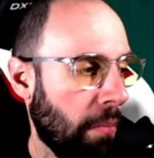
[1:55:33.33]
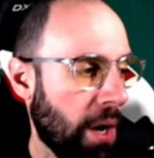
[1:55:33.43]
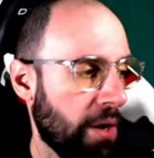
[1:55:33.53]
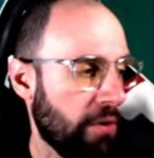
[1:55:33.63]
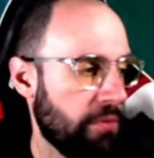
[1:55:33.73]

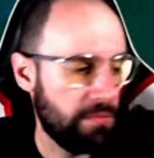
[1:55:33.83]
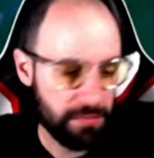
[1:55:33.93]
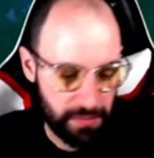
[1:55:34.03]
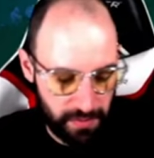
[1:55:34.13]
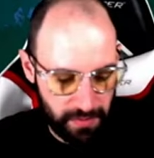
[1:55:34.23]
I don't know
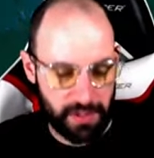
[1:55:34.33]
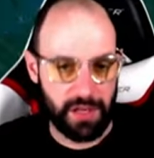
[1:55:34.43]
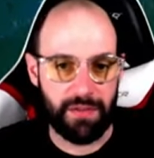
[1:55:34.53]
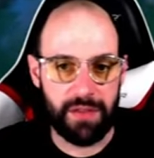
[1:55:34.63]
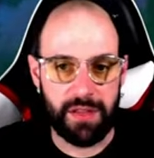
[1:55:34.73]

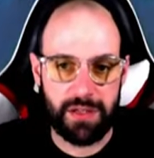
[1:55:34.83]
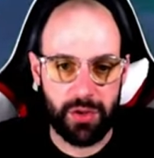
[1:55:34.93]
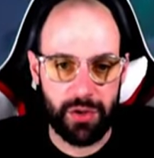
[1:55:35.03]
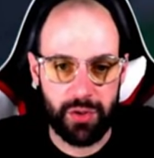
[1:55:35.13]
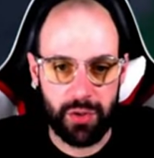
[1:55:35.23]
if this is
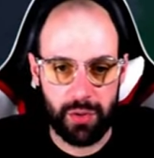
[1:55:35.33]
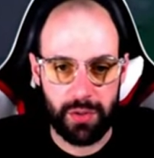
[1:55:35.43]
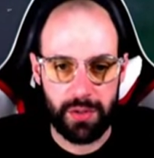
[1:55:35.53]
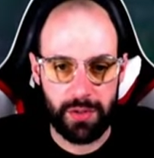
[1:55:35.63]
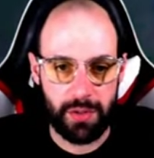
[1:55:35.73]
going to
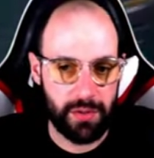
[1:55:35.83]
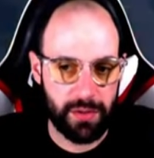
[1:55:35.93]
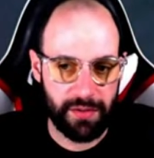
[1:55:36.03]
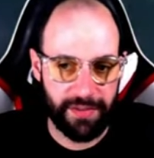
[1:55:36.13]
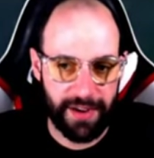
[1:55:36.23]

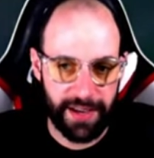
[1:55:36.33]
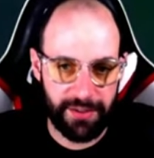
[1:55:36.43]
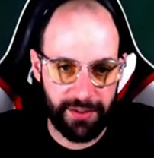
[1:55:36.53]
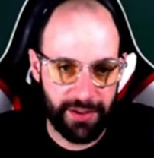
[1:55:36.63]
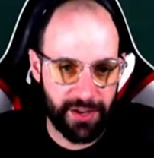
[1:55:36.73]
look
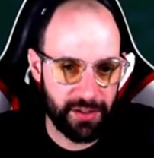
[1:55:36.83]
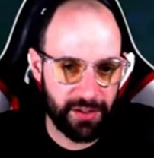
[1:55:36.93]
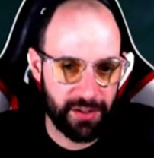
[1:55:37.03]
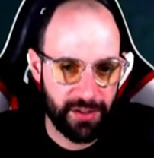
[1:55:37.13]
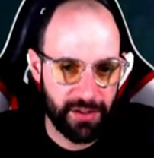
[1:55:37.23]
fine or not.